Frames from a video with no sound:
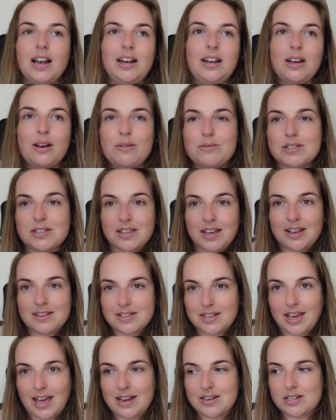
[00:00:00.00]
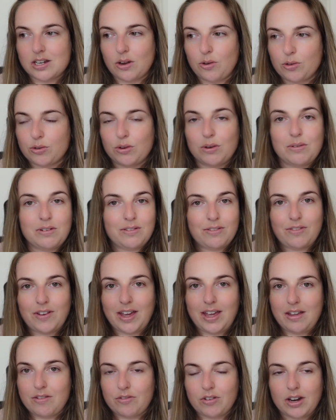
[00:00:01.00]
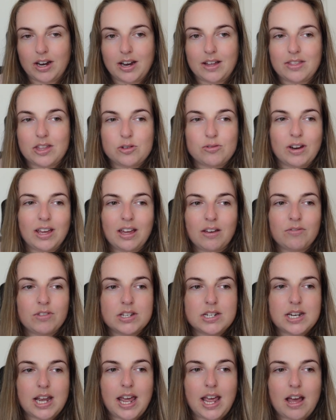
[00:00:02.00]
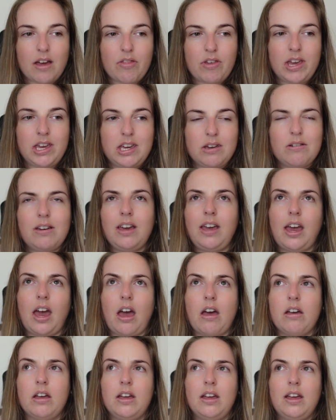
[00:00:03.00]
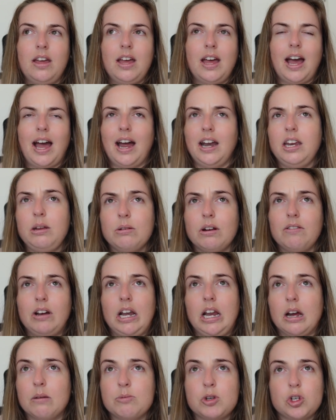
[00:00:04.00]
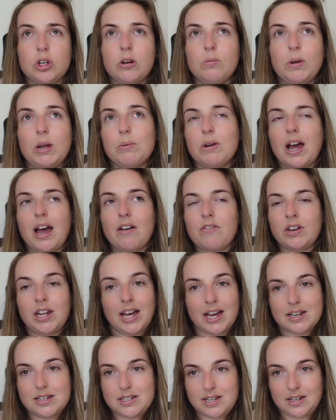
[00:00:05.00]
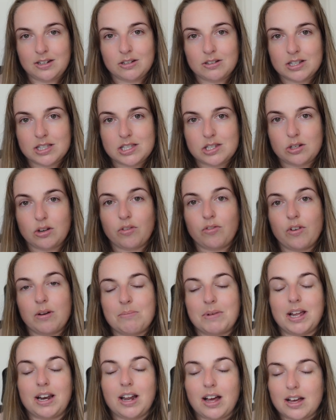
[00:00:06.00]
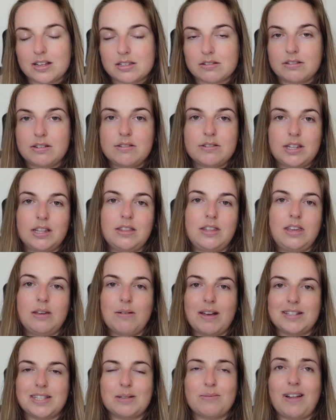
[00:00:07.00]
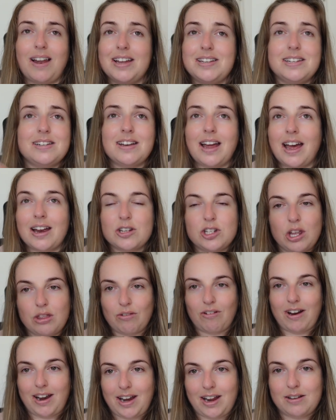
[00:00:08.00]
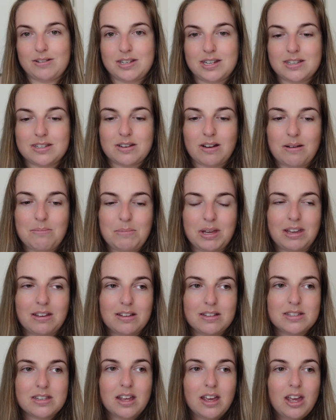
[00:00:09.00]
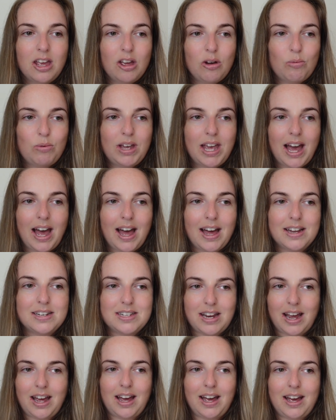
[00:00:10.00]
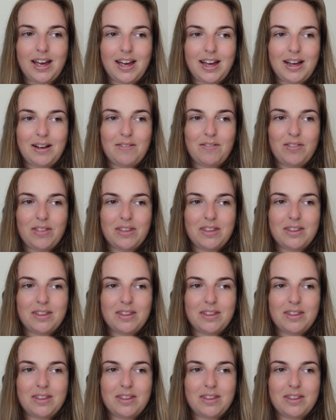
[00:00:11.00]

loads of things again to go through and favorite. The drink of the day, I think you can get anywhere really. I'm sure we were having it at dinner and stuff on my last cruise in the U S as well. I didn't actually throw it out this time because we had uh,